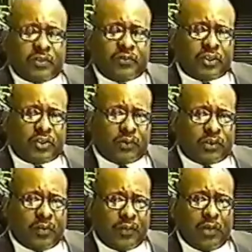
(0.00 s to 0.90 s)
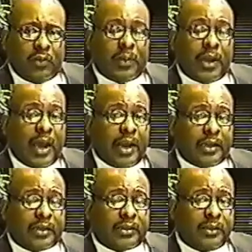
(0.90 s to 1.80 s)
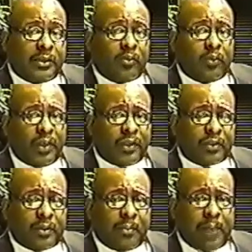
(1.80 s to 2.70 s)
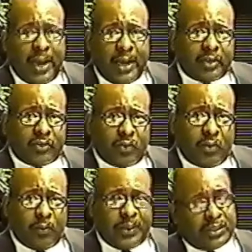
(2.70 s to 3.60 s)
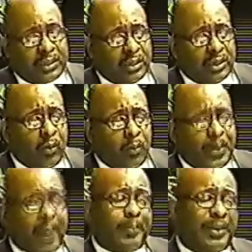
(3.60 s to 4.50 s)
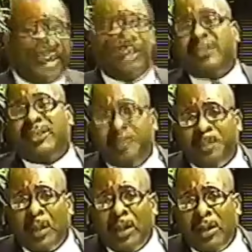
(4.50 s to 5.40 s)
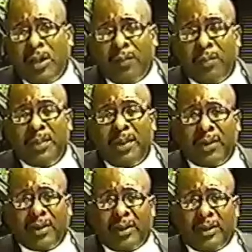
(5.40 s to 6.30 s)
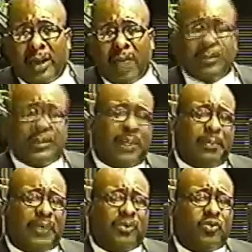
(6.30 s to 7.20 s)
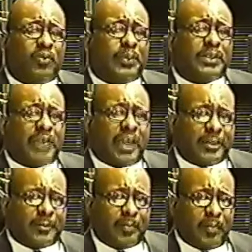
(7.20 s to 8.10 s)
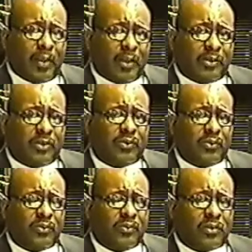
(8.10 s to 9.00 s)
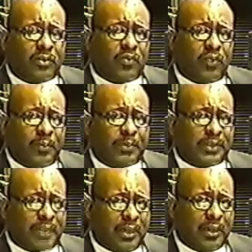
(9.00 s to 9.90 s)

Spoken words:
rituals of the Illuminati deal with mind control. Basically, the whole population of America, I would say about 2%, 2 to 3%